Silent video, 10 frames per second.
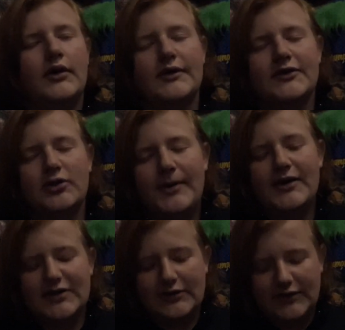So
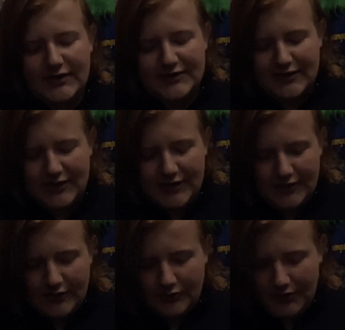basically, this
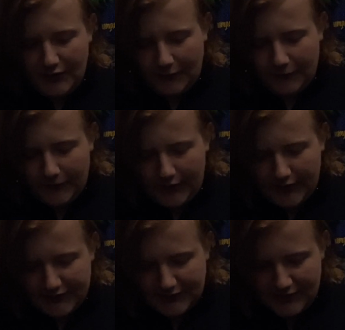kid, where the fuck
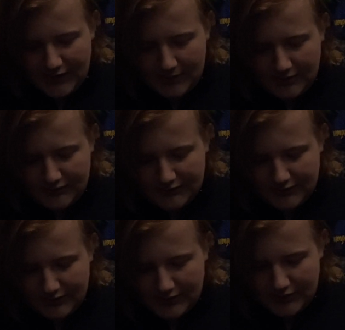his name is,
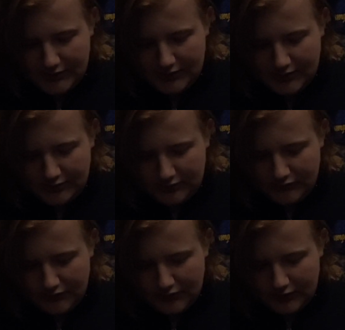I, I don't
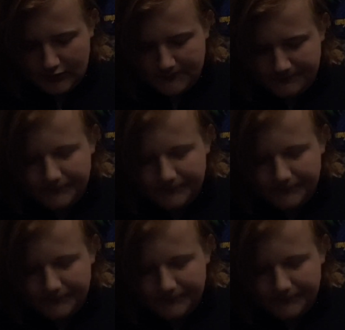even know.